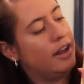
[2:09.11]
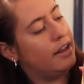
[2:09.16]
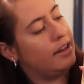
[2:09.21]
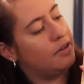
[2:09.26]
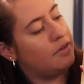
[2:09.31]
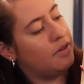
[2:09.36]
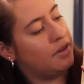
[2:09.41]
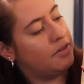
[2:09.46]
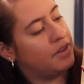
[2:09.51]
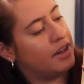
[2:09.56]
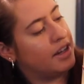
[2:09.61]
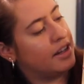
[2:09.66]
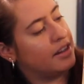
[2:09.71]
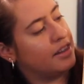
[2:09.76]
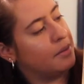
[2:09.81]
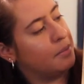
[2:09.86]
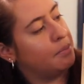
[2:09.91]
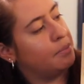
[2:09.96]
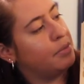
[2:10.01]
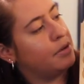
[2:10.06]
you have
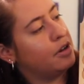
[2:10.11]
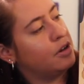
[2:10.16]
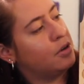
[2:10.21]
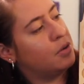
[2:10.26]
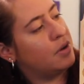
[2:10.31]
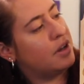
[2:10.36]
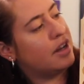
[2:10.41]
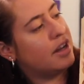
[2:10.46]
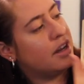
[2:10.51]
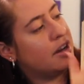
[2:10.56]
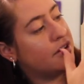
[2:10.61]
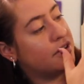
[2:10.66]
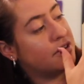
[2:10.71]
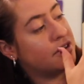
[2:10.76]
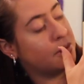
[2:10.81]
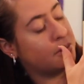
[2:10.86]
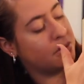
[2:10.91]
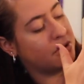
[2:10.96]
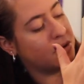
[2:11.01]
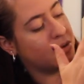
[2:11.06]
the blue here,
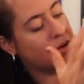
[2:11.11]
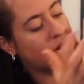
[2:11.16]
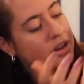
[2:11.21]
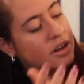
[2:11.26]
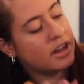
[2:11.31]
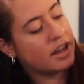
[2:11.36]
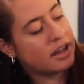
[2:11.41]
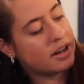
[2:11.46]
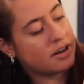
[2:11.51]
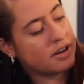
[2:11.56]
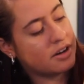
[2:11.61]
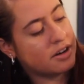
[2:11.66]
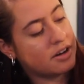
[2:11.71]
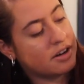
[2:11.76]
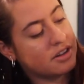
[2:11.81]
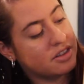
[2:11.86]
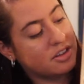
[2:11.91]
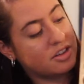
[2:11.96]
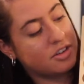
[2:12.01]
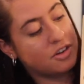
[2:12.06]
the blue
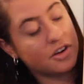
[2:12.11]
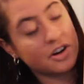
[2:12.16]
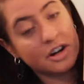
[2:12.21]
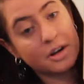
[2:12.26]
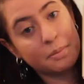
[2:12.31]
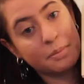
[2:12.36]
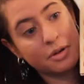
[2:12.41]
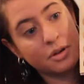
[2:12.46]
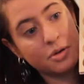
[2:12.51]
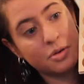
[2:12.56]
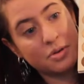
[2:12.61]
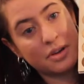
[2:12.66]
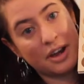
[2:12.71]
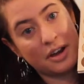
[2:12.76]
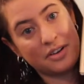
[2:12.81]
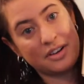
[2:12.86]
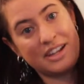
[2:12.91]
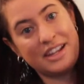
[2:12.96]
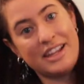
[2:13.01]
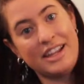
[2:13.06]
glitter, the dark blue
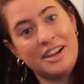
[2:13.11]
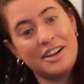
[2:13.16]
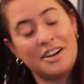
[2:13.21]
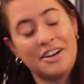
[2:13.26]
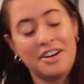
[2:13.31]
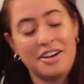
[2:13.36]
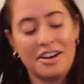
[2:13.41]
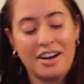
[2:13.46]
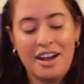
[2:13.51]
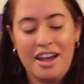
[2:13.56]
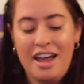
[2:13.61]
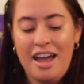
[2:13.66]
down here.